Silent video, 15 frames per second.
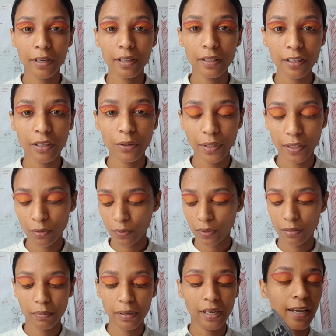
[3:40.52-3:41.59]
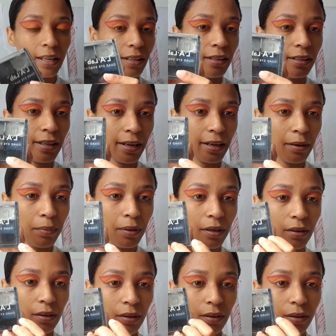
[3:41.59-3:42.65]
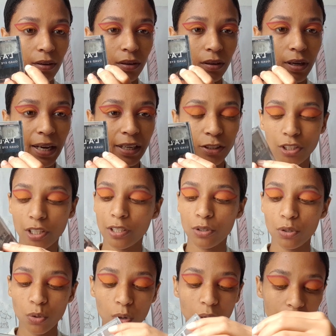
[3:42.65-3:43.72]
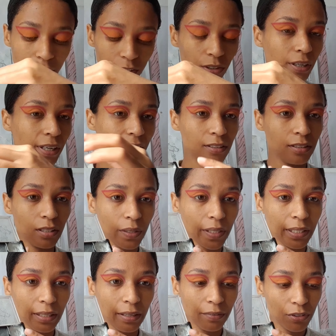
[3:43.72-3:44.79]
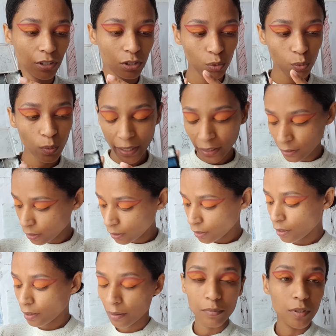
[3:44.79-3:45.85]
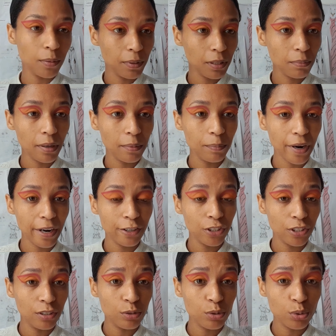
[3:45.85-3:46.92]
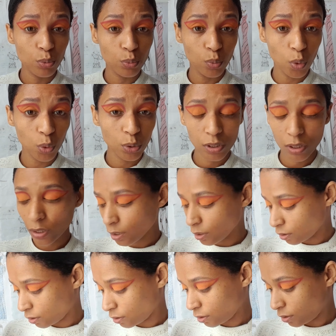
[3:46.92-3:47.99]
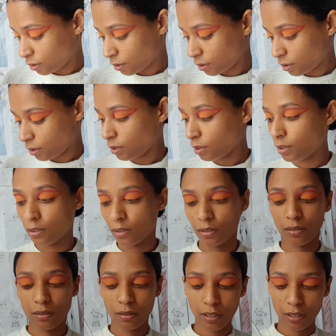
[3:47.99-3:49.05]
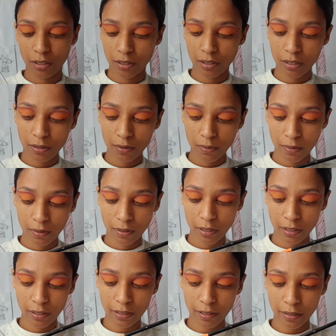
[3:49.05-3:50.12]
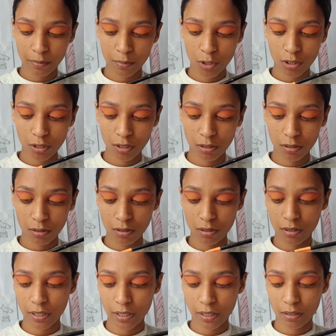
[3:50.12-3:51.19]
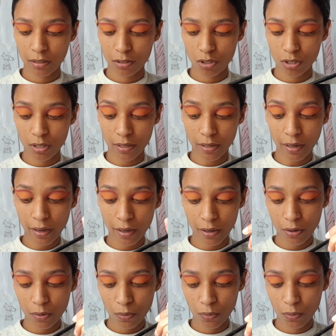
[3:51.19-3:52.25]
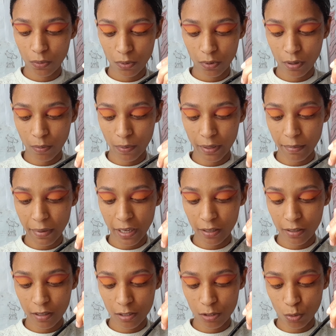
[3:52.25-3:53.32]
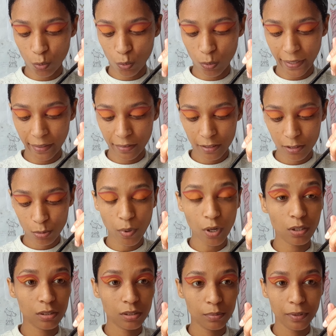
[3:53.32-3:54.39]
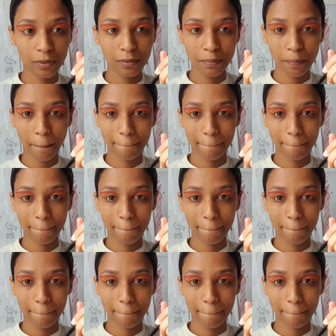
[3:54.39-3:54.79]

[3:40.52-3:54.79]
going to go in with my LA Lab eyeshadow quad. You guys know I love this white. Dipping my brush into water. There you go. And now I'm just going to do that. So now I want to make it as wet as possible.